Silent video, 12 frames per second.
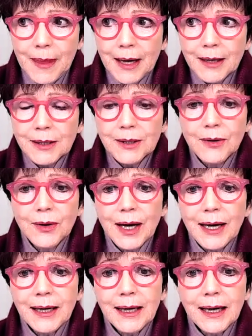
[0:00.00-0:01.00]
So
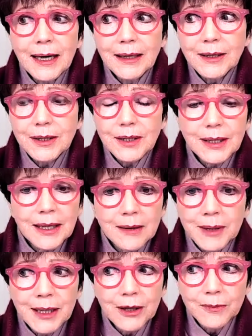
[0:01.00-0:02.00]
they can't just come
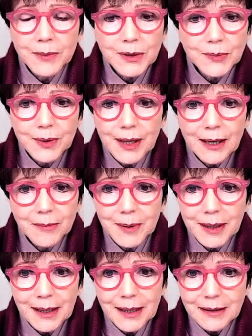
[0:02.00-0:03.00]
and help us without
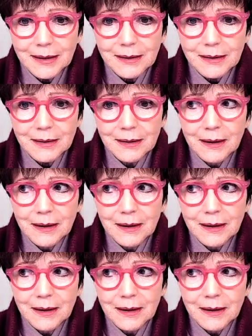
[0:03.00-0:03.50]
being asked.